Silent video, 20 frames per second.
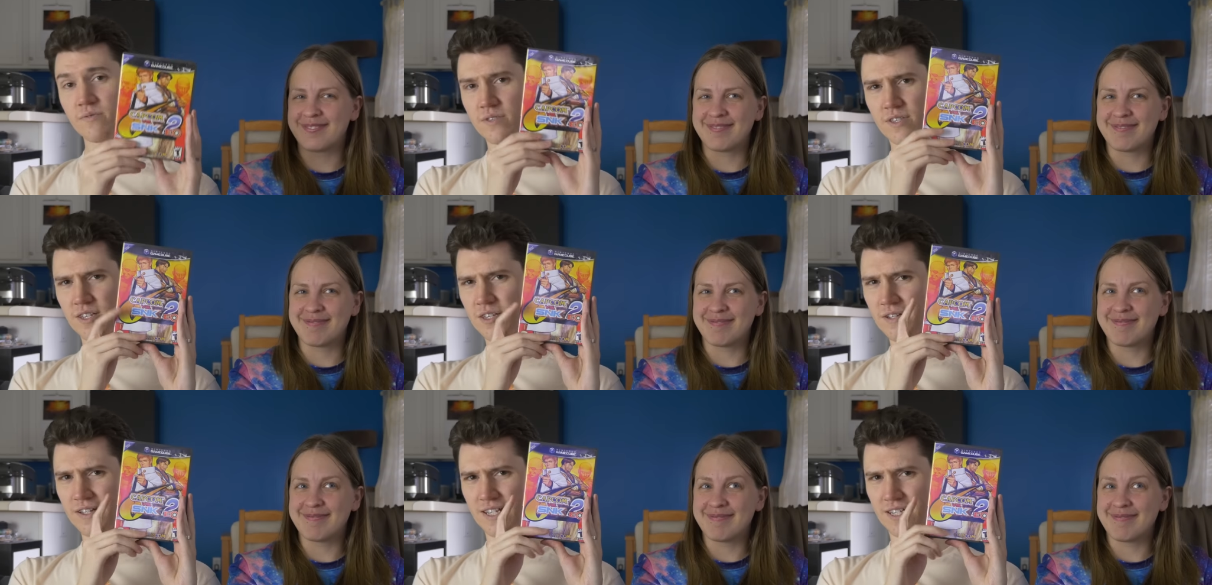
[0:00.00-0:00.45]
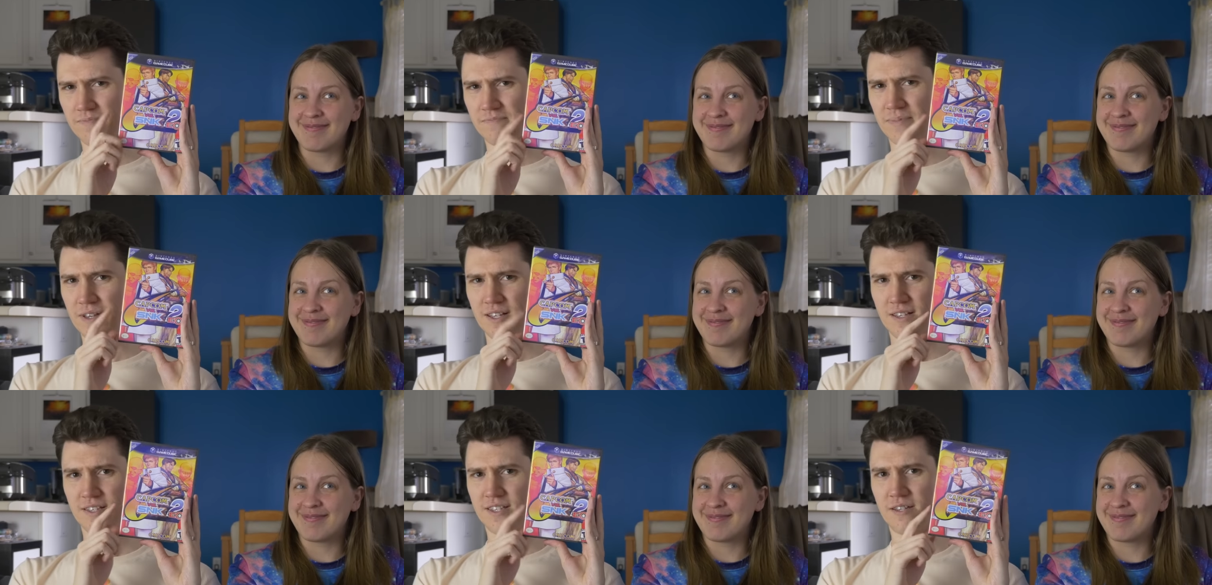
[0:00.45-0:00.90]
Speaker 1: one, this has
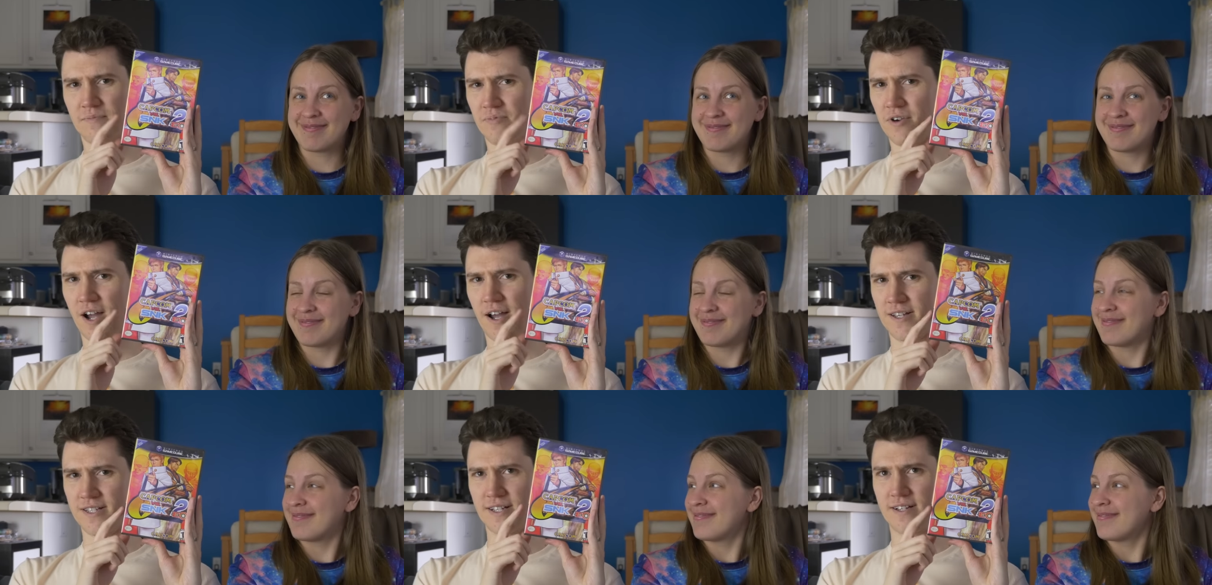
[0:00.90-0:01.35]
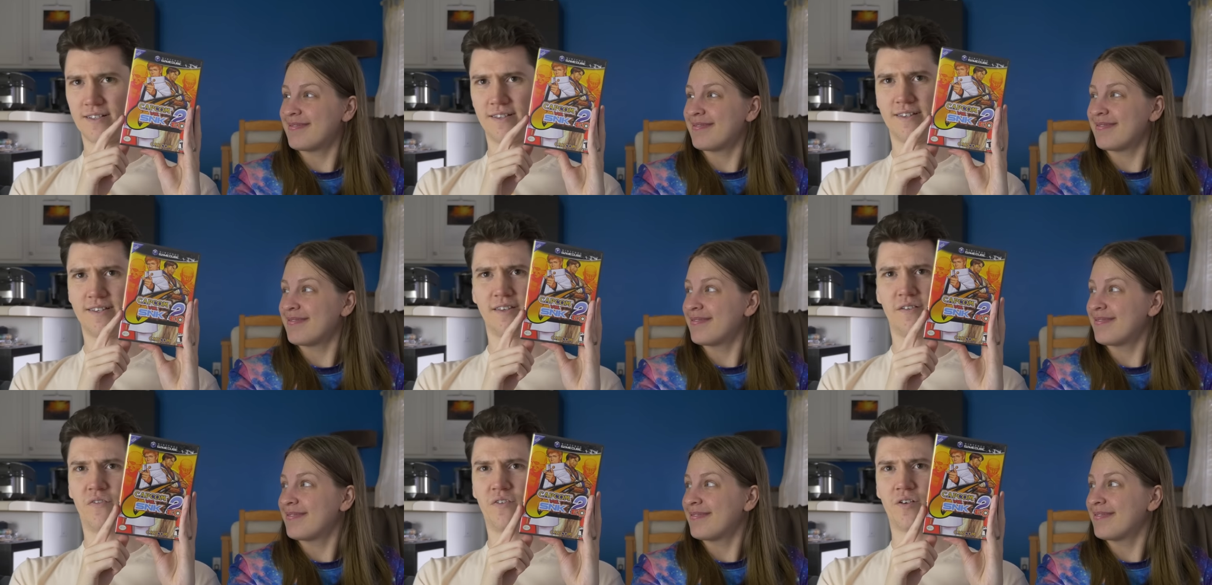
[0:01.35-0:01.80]
been surprisingly
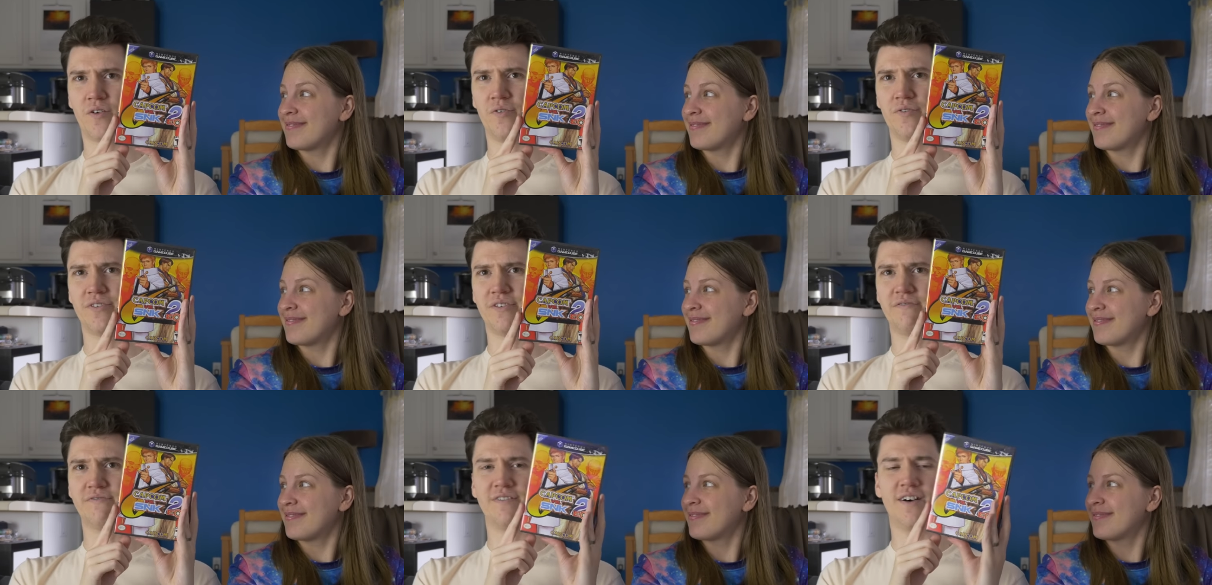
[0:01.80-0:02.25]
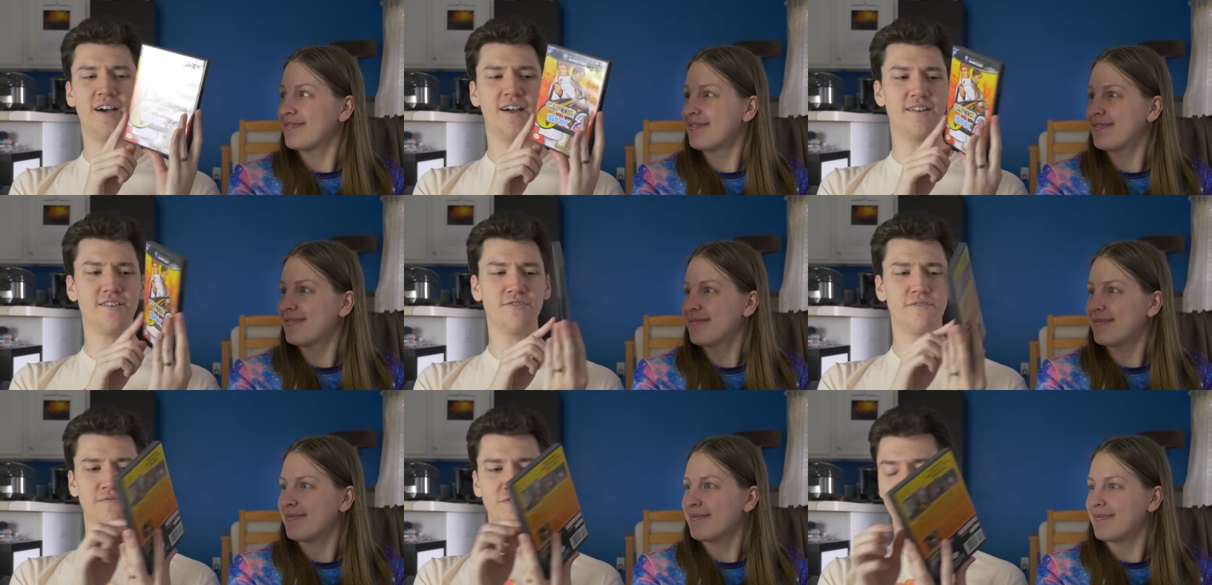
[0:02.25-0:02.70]
difficult to
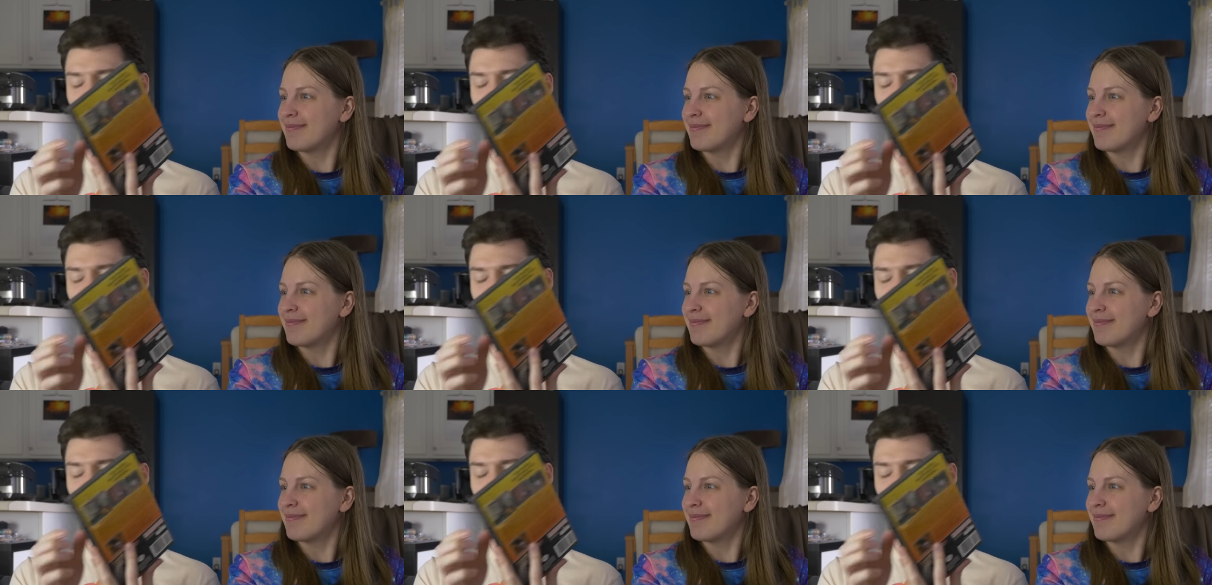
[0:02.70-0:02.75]
find. You have